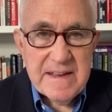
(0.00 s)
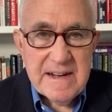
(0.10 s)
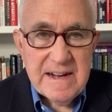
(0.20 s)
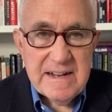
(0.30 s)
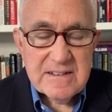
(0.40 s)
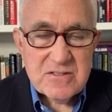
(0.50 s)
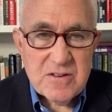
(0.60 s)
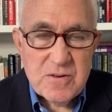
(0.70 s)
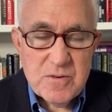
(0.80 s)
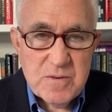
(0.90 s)
Uh,
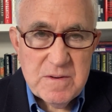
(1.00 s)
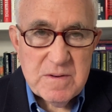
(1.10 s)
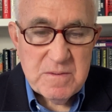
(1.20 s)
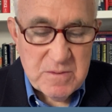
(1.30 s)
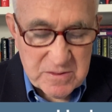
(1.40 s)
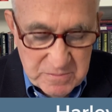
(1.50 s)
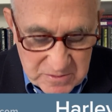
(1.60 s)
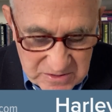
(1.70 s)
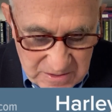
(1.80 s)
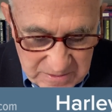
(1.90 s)
so we'll we'll
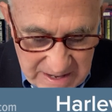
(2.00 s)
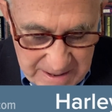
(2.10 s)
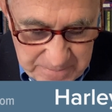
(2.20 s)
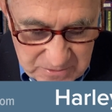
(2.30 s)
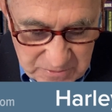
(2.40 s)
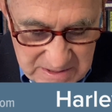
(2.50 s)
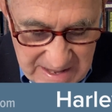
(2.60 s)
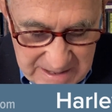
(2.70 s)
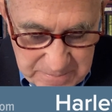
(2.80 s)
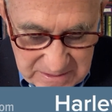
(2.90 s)
see what happens with
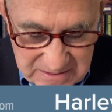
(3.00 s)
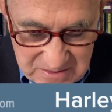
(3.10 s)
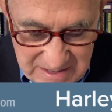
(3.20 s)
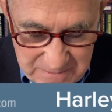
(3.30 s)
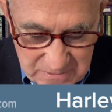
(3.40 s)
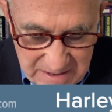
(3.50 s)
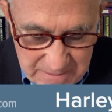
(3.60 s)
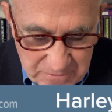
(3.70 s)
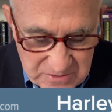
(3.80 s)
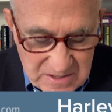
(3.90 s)
that. But at the same
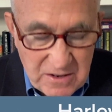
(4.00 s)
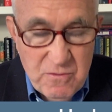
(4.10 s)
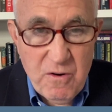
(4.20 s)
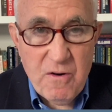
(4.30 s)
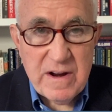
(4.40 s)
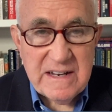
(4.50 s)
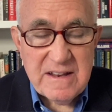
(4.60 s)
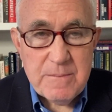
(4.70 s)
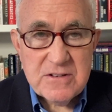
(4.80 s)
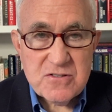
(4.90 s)
time, we're seeing growing
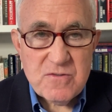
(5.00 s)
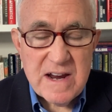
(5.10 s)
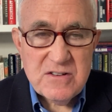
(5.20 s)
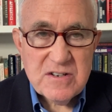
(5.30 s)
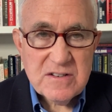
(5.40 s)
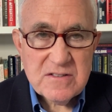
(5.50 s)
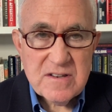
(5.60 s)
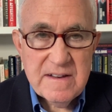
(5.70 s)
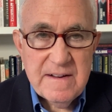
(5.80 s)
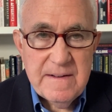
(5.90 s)
demonstrations
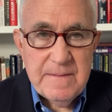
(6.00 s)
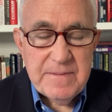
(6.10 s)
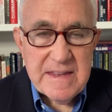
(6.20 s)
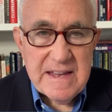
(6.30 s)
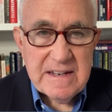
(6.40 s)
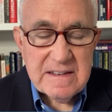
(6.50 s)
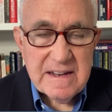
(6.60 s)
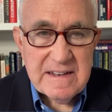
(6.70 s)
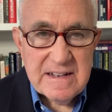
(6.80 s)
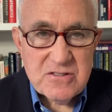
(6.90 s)
in,
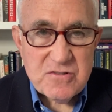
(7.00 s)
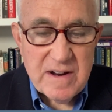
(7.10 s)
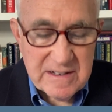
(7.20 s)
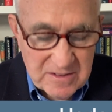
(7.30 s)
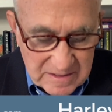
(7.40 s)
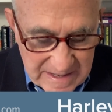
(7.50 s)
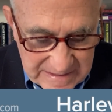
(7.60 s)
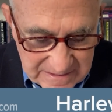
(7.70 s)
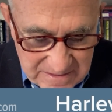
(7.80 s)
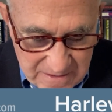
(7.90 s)
against
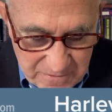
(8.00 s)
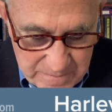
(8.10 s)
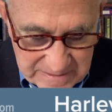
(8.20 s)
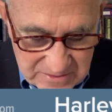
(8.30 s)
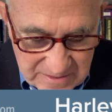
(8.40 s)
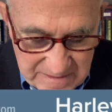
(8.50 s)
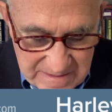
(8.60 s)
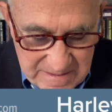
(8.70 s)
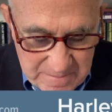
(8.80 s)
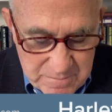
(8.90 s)
transatlantic governments.
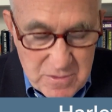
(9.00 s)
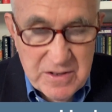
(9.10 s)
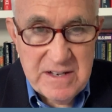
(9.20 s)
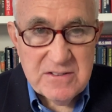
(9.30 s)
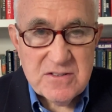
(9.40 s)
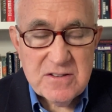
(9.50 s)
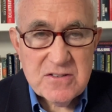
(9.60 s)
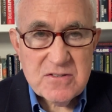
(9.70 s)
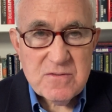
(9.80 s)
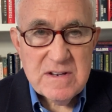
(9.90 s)
Millions in the
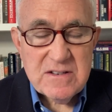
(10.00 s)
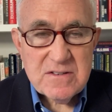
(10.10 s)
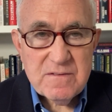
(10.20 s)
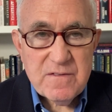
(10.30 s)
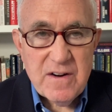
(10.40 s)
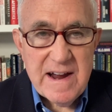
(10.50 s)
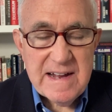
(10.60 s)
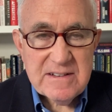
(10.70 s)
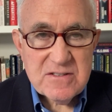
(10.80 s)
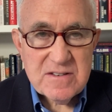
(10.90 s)
streets in
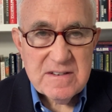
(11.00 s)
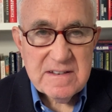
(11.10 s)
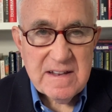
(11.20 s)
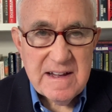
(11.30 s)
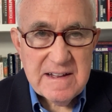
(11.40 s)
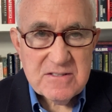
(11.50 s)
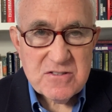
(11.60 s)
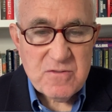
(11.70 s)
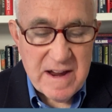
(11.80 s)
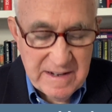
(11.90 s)
France, uh,
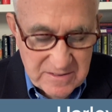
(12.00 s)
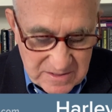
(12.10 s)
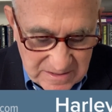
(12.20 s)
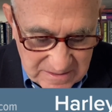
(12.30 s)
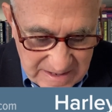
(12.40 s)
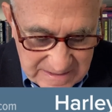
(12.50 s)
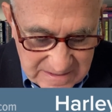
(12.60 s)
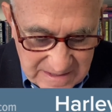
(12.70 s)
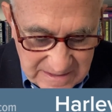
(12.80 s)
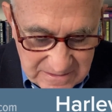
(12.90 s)
strikes in the
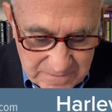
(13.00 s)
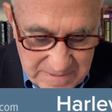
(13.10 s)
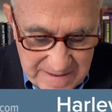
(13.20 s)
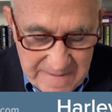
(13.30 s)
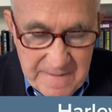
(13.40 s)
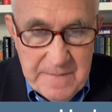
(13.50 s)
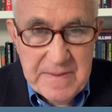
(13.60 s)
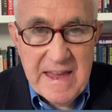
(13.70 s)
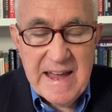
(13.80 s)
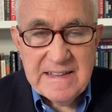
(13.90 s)
United Kingdom,
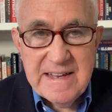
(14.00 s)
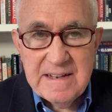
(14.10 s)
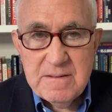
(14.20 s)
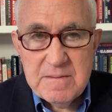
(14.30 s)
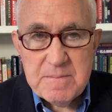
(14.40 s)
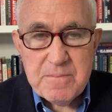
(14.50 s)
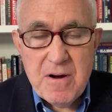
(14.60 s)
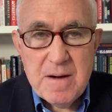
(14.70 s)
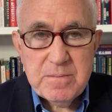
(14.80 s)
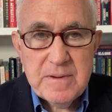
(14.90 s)
and then
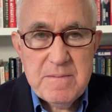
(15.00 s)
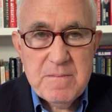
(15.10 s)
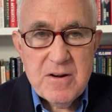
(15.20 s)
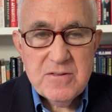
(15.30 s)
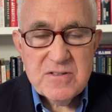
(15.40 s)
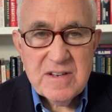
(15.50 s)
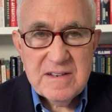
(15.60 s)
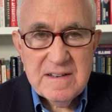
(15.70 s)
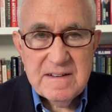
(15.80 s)
probably most